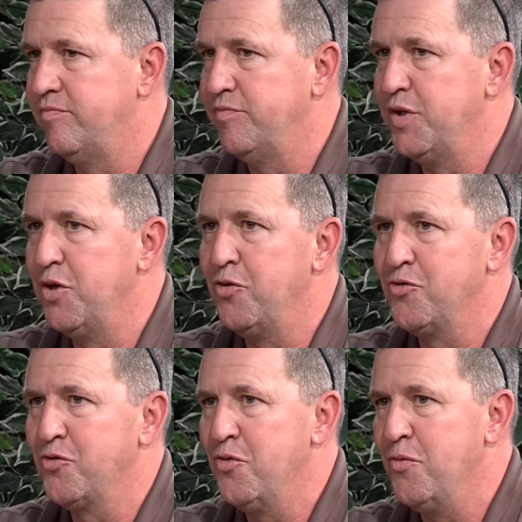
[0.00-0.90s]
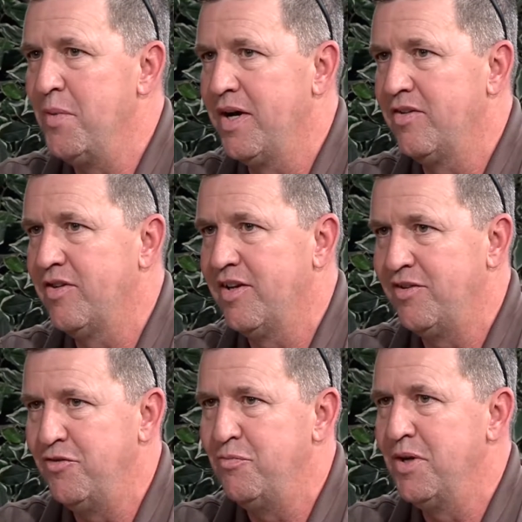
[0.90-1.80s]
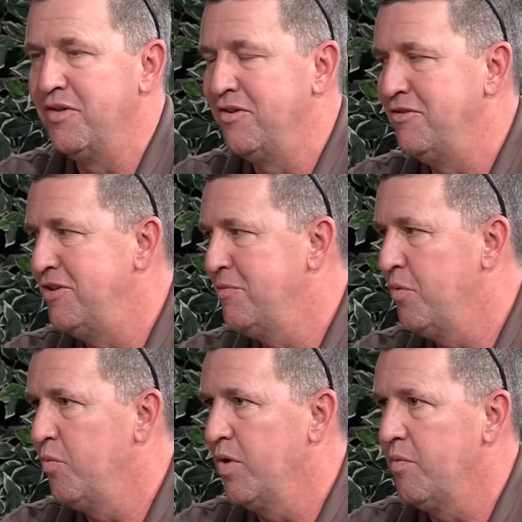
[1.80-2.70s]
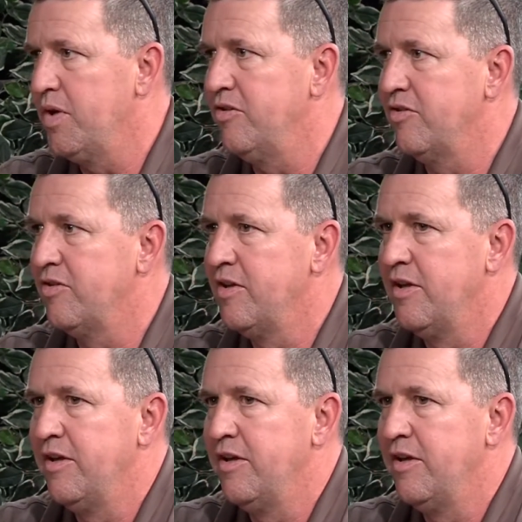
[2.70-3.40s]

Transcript: the old school mindset, and you've been there, Jim, where we just,